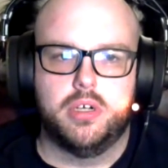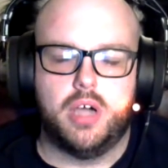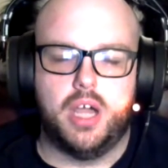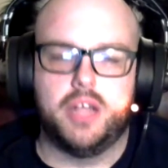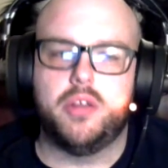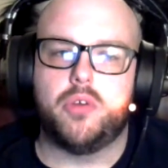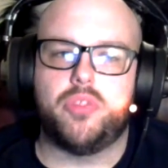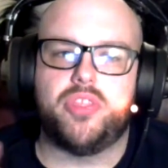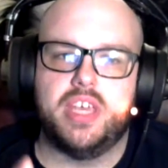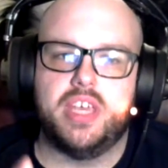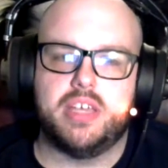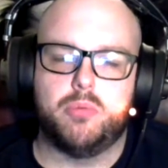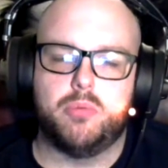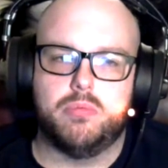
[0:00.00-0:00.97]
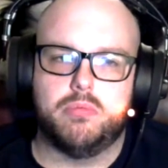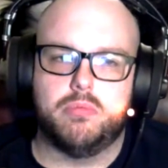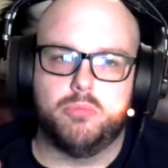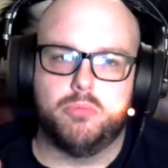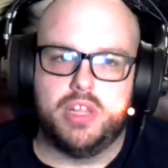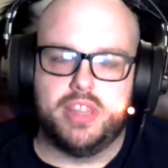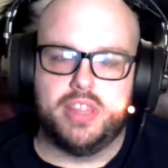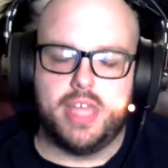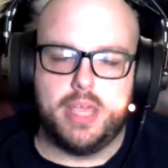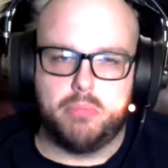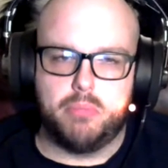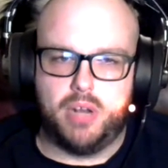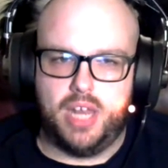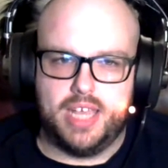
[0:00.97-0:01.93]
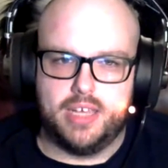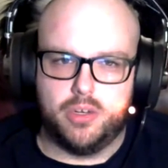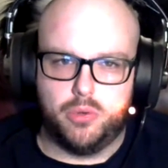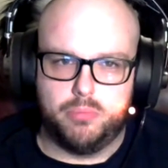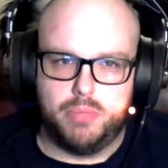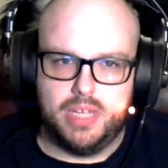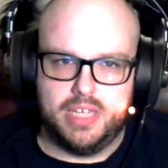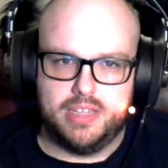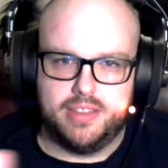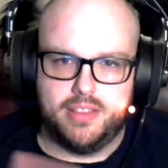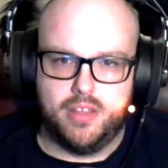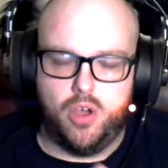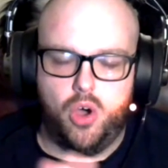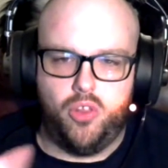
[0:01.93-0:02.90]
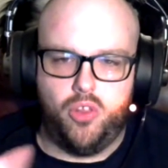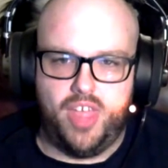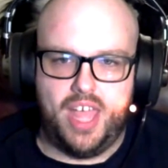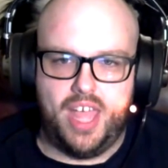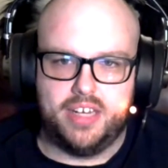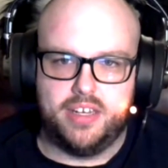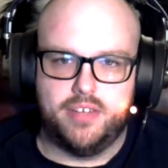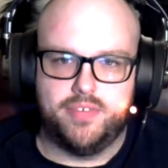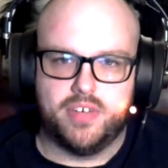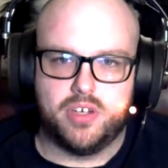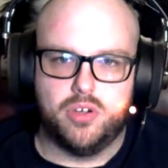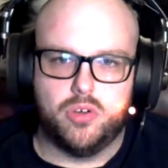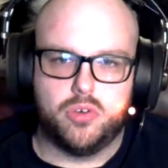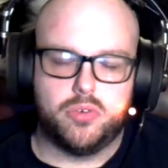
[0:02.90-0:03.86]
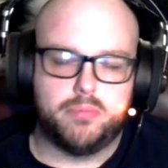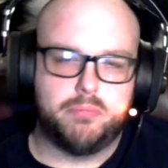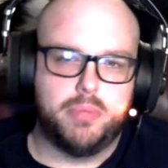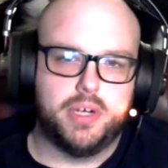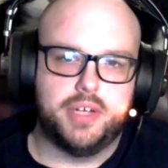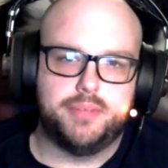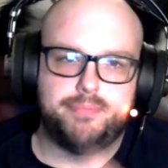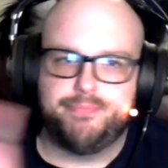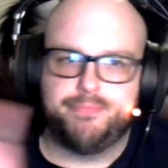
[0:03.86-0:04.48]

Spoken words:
I don't think when they play it'll be all that difficult. But